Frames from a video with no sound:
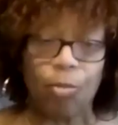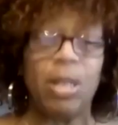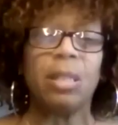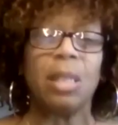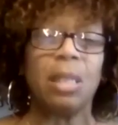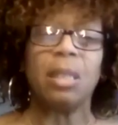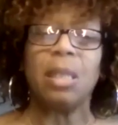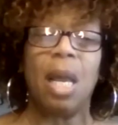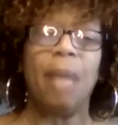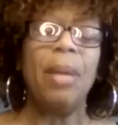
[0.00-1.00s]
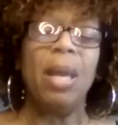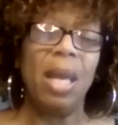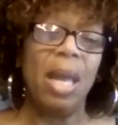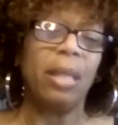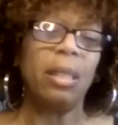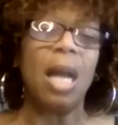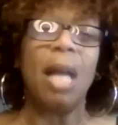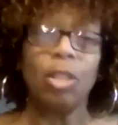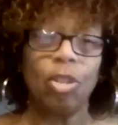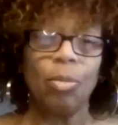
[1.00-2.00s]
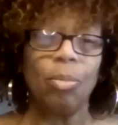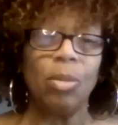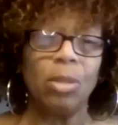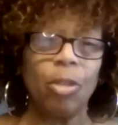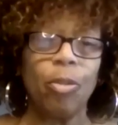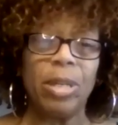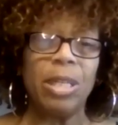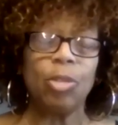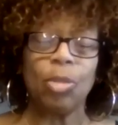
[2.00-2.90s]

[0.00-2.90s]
friends at the time had college degrees.